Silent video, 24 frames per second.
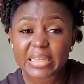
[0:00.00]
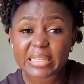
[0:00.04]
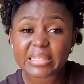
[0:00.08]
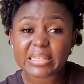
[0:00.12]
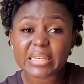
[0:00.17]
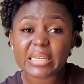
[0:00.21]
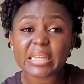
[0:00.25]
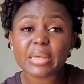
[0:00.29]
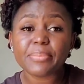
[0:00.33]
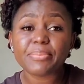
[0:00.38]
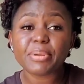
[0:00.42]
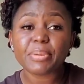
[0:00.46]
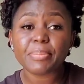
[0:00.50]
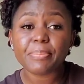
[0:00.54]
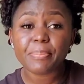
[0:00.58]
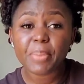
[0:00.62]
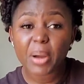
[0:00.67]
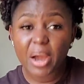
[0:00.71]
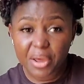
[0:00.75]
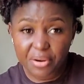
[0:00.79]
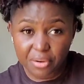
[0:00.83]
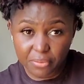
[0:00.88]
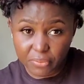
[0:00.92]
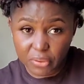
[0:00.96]
It's gonna be
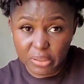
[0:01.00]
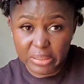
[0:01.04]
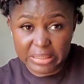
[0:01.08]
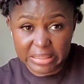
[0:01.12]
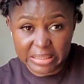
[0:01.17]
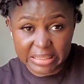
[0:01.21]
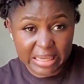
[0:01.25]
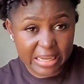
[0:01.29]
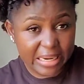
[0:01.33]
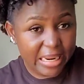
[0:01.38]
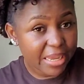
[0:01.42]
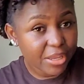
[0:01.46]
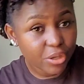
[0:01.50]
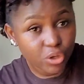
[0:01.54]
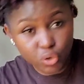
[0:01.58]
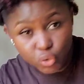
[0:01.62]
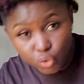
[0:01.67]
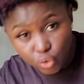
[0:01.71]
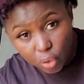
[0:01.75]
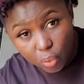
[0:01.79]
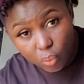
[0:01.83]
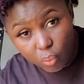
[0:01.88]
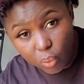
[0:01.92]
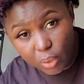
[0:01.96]
part of your design and
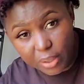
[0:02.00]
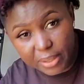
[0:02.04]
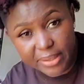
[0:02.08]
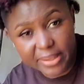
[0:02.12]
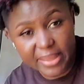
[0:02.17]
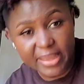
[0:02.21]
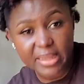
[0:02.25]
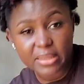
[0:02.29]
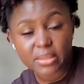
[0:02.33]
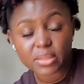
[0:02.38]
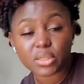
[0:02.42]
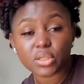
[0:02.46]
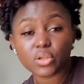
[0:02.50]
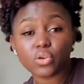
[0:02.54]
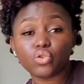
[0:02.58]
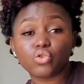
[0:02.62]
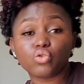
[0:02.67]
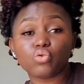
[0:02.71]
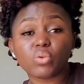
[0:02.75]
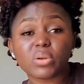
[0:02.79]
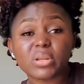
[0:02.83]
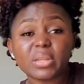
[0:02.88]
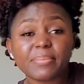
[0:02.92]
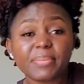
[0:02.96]
you don't want that. So
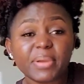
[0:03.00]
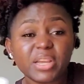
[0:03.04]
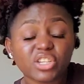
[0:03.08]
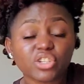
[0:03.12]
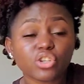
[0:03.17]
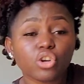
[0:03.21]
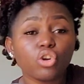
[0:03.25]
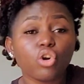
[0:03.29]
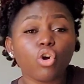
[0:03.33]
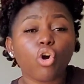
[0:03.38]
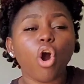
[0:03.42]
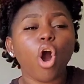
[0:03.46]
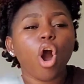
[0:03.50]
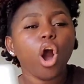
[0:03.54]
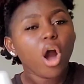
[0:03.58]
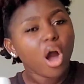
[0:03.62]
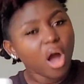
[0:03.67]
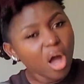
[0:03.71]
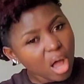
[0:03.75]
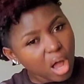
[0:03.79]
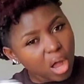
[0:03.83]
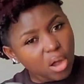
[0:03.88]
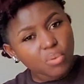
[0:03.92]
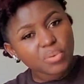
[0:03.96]
you wanna make sure you
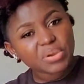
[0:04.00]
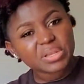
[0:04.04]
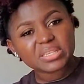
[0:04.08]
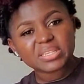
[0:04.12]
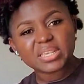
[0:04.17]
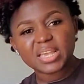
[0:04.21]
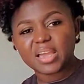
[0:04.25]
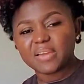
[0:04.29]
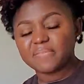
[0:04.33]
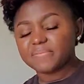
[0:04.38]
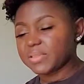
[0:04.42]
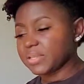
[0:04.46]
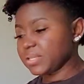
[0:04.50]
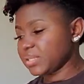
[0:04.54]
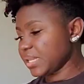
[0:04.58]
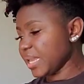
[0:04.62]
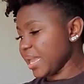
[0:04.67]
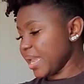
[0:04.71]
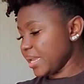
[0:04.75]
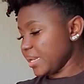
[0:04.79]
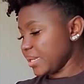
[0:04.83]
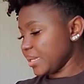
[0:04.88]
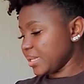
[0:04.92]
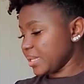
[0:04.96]
always have this
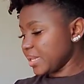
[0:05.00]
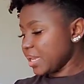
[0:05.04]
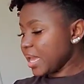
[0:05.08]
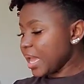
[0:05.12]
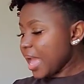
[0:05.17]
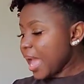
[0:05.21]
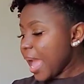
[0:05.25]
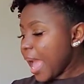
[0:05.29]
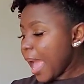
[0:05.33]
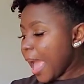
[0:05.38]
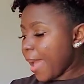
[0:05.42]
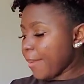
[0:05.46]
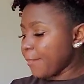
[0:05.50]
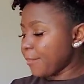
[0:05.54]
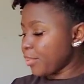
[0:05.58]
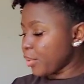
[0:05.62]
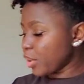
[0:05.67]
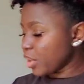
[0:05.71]
handy. I